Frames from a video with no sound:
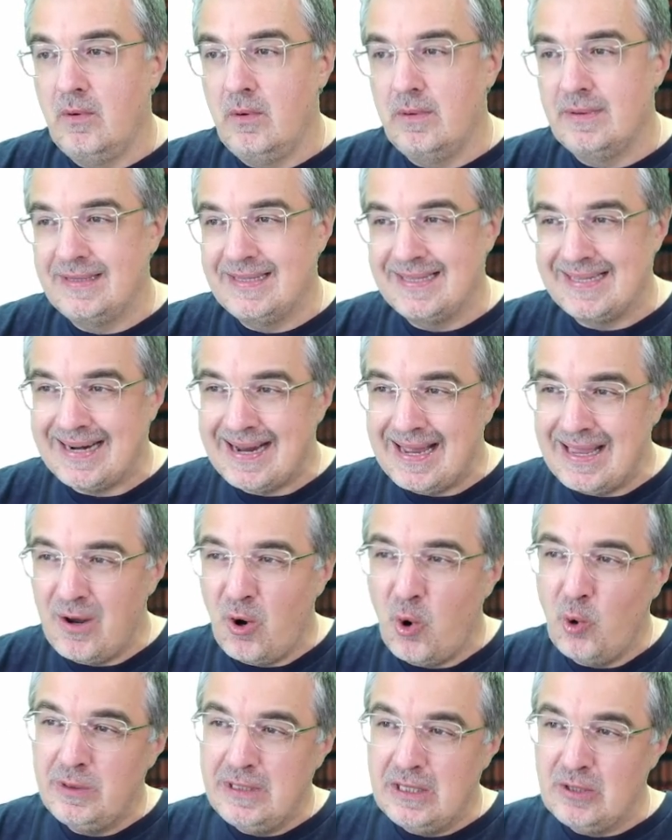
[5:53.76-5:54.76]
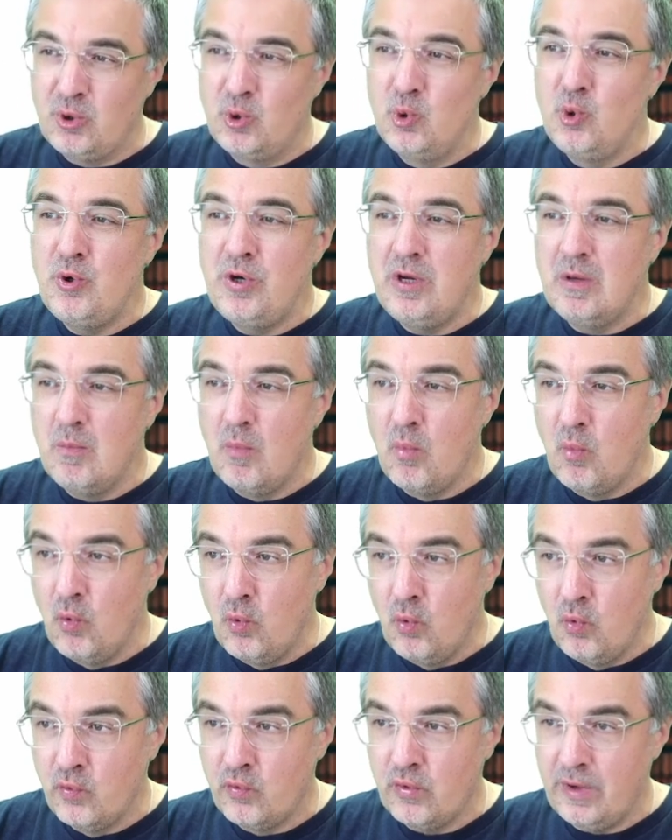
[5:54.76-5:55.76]
try only to
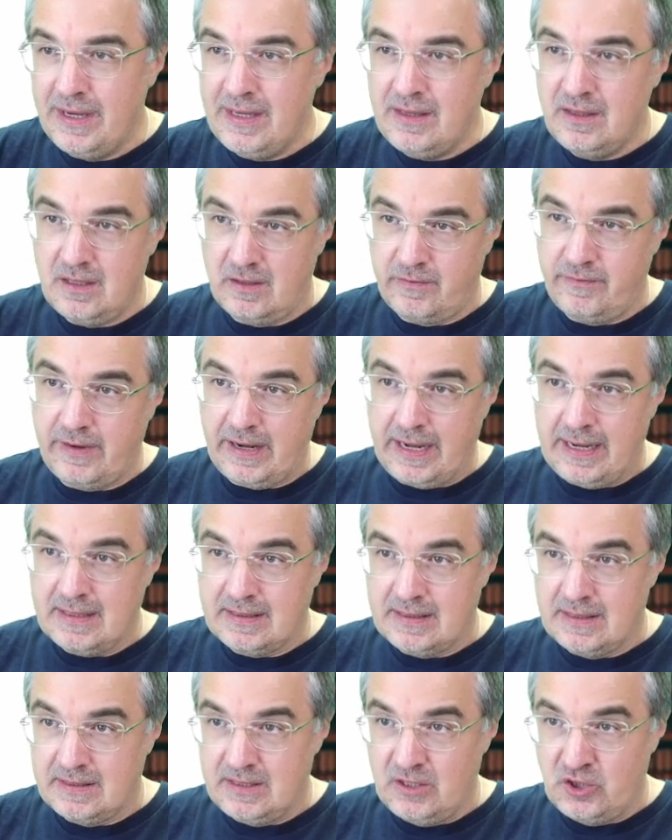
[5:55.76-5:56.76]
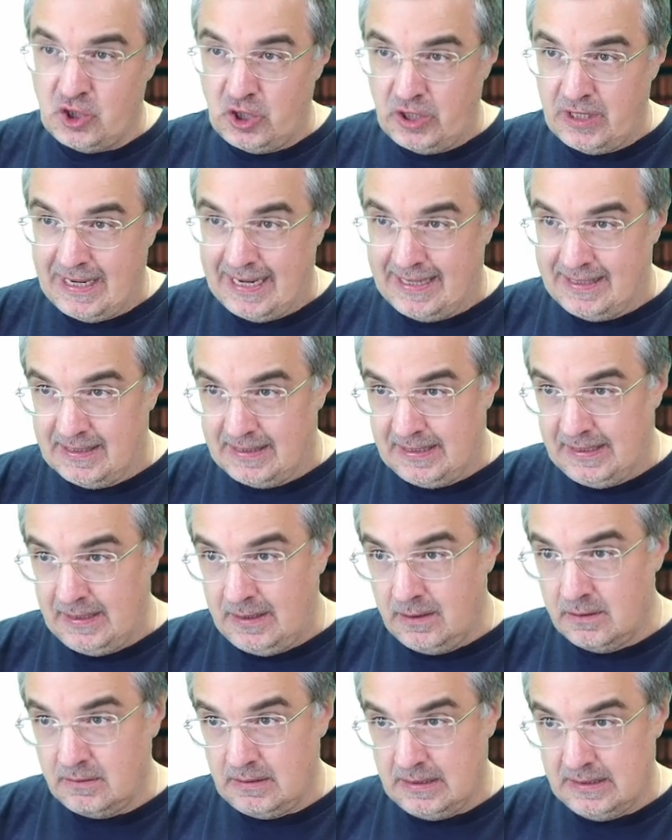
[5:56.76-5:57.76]
remove interferences generated here,